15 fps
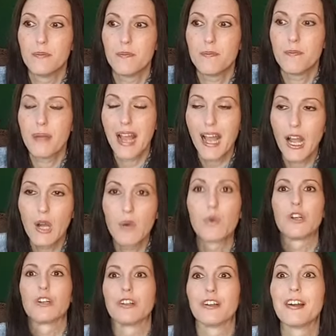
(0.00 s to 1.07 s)

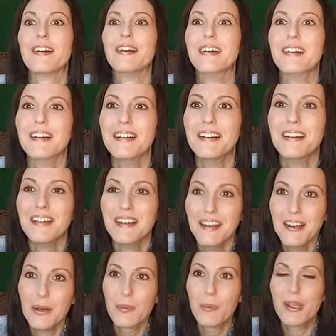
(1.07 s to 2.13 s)
power.
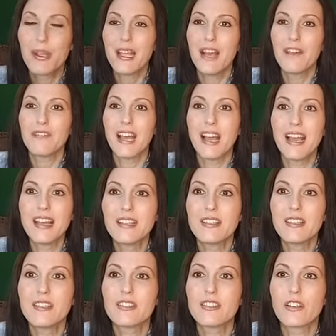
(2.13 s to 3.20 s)
We have
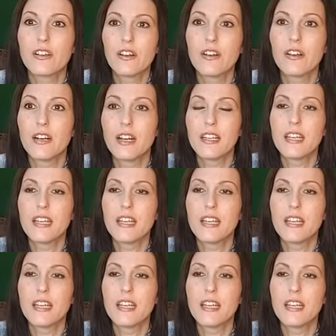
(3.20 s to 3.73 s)
access to God,